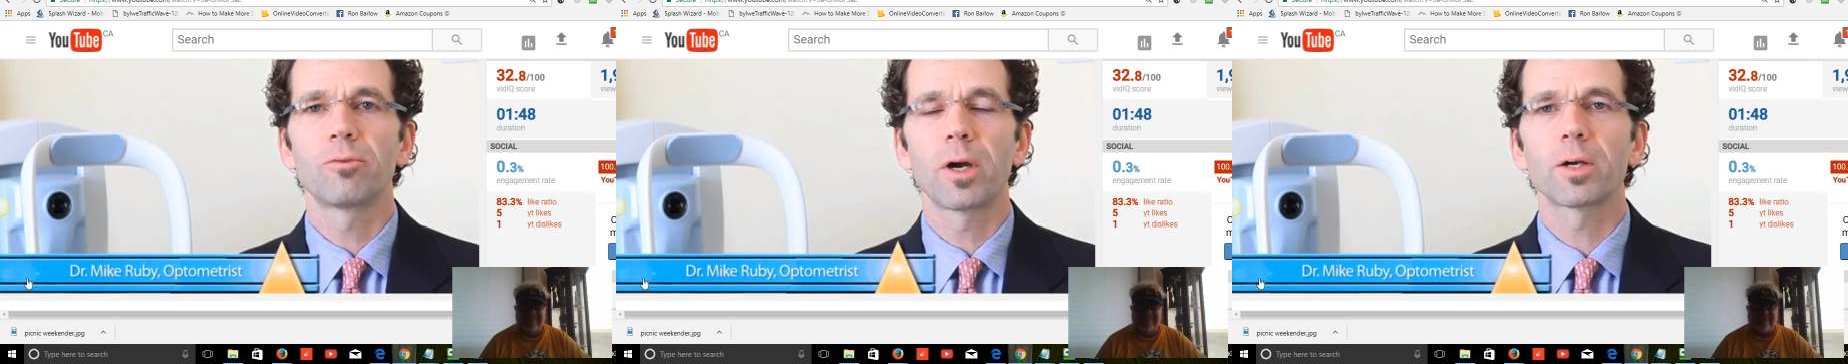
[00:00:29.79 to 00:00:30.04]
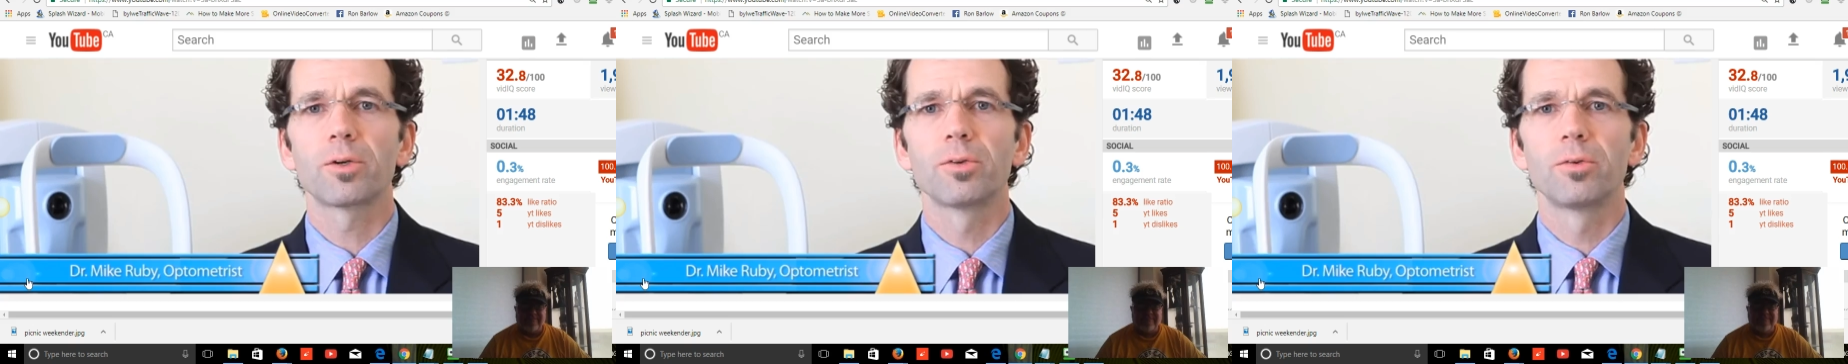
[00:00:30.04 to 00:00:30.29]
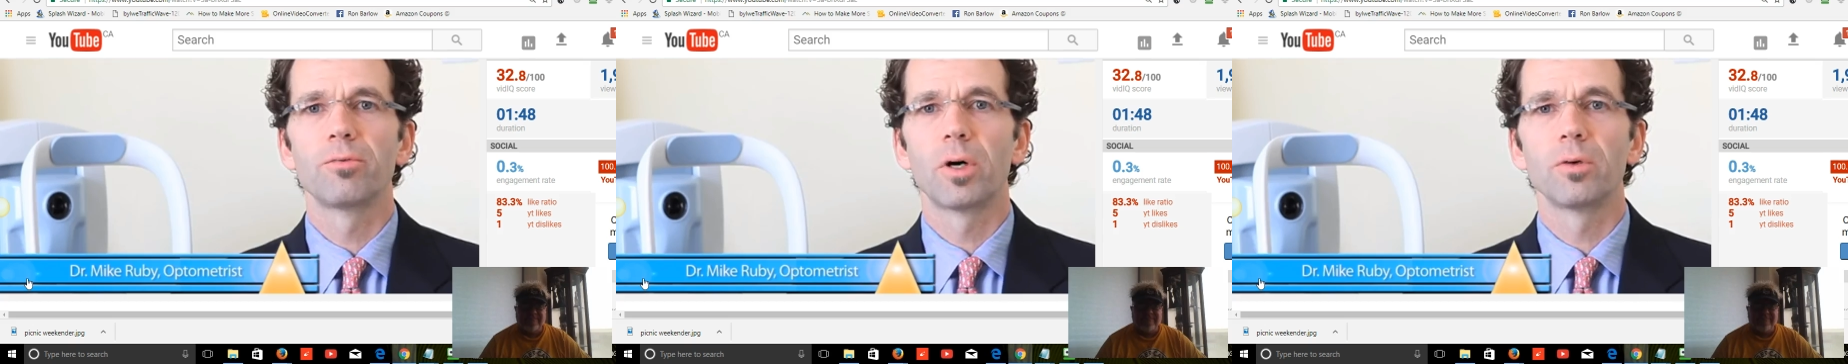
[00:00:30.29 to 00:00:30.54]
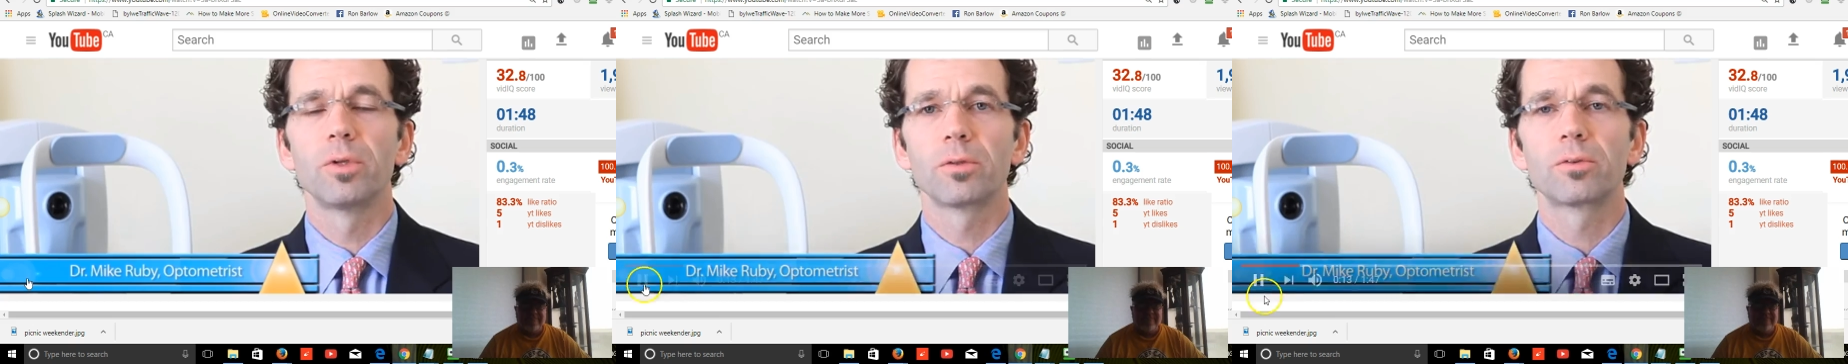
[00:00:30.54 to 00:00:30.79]
factors
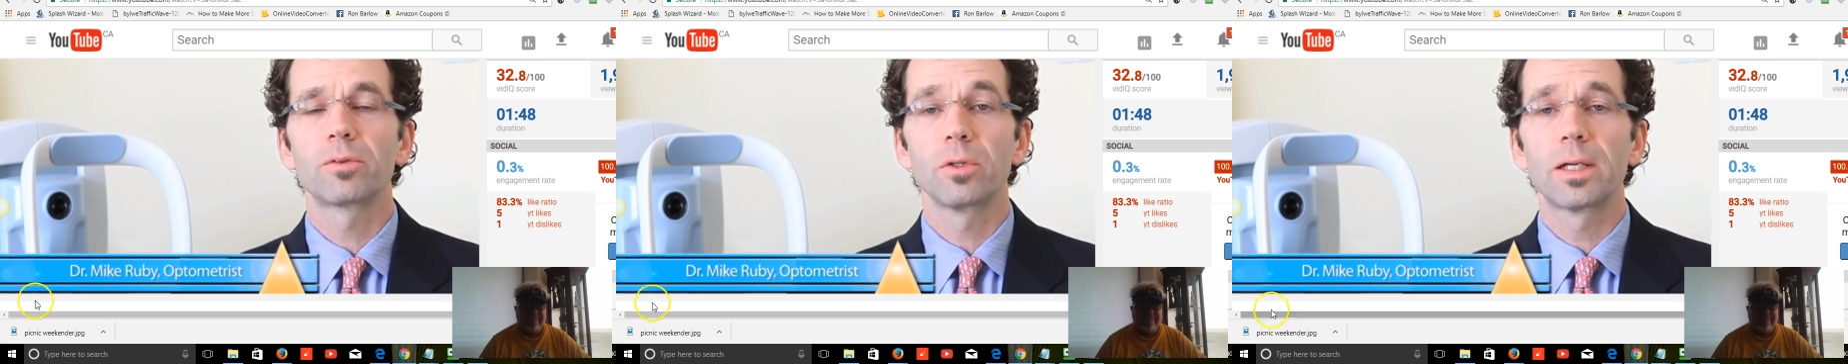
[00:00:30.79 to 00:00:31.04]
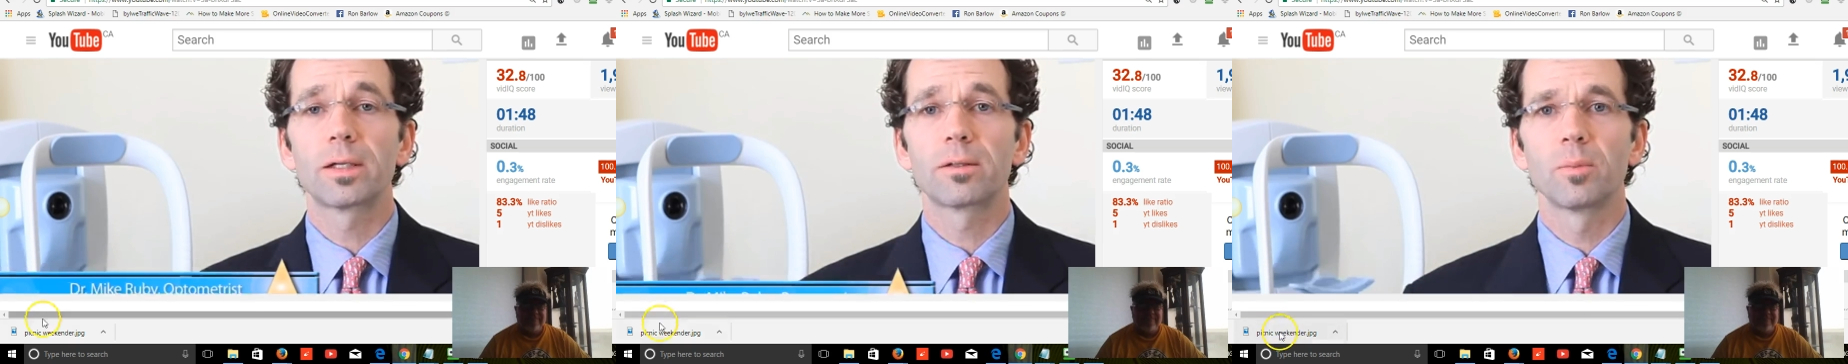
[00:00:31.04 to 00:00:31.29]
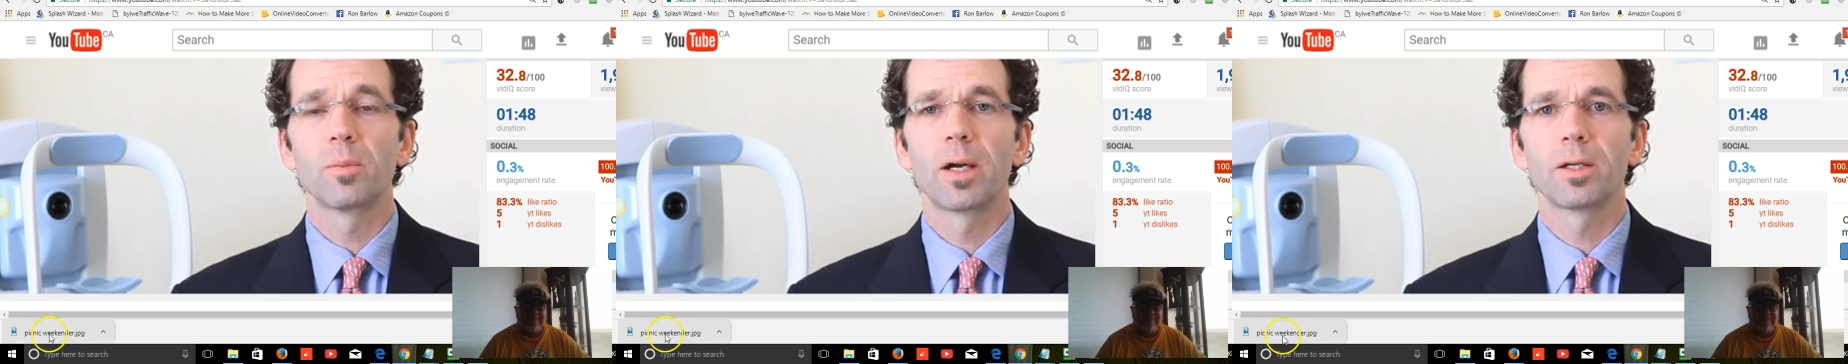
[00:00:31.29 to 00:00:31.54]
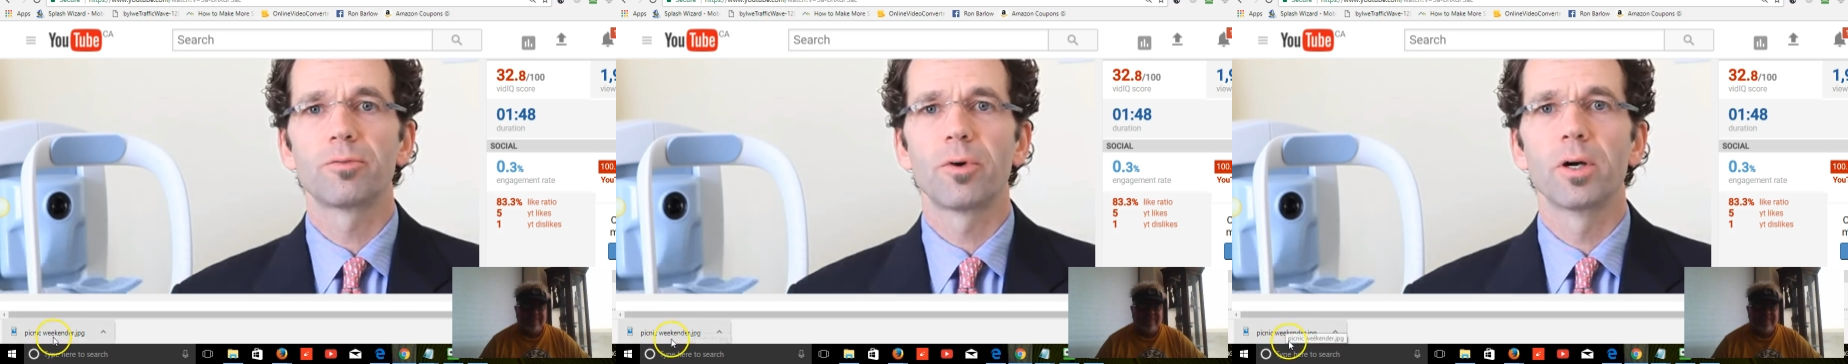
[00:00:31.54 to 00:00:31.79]
involved in selecting
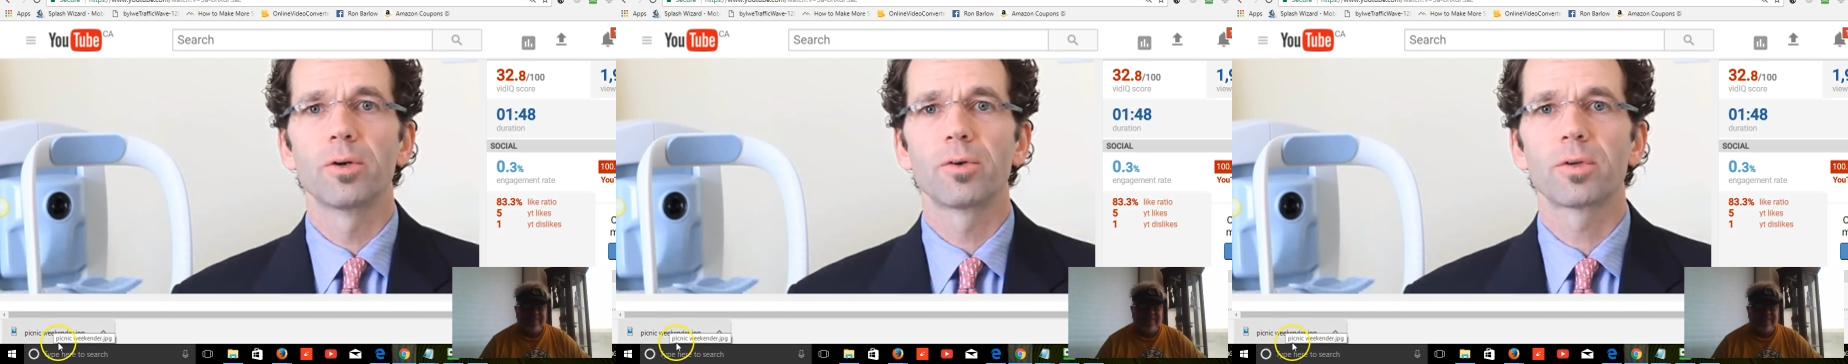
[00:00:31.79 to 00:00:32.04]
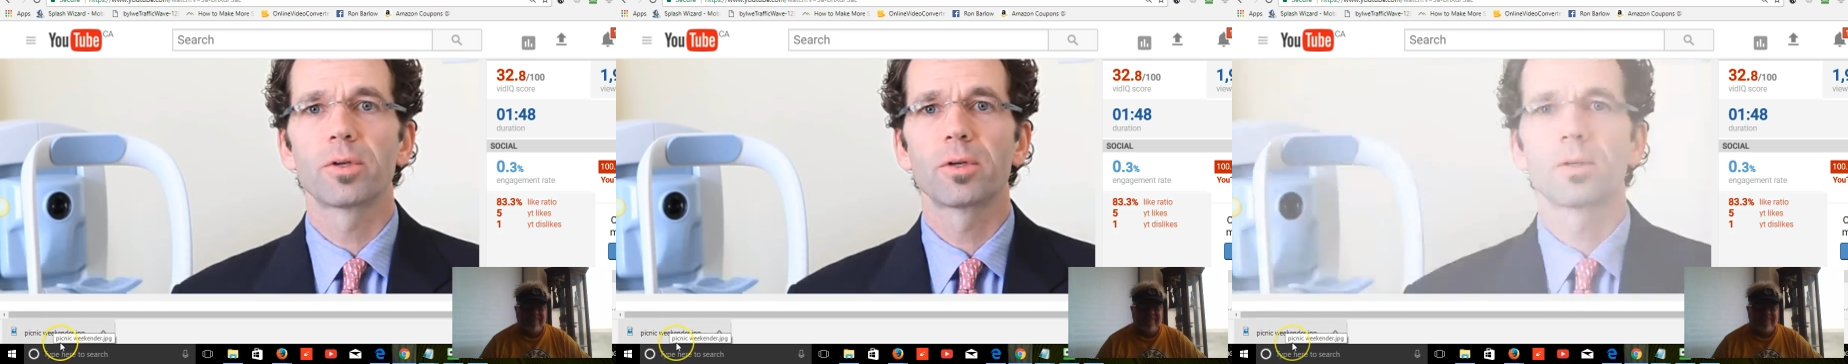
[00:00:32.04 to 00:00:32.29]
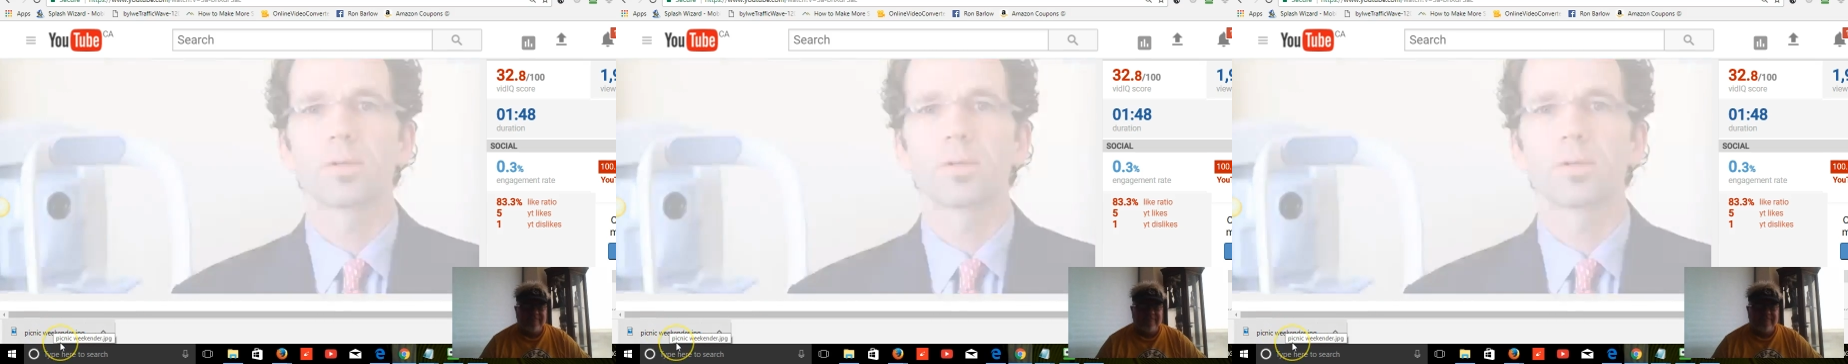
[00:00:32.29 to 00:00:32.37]
magnifiers.